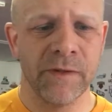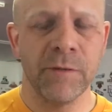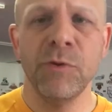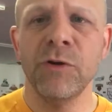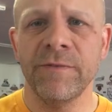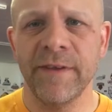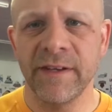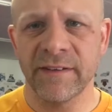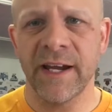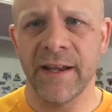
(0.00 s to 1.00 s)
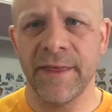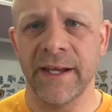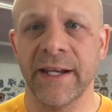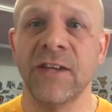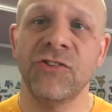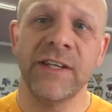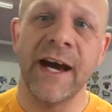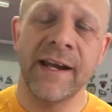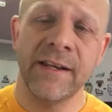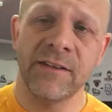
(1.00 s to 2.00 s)
community fitness kind of thing, and then she
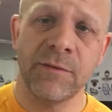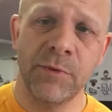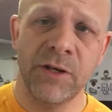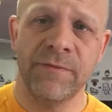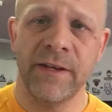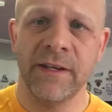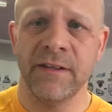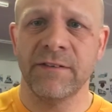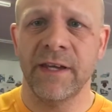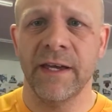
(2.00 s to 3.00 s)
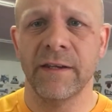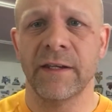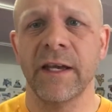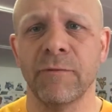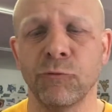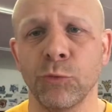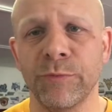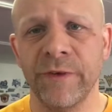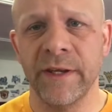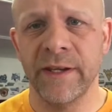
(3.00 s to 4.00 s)
got into community fitness and kind of
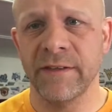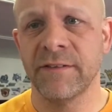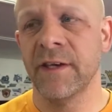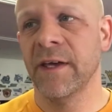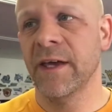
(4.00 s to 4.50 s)
group fitness,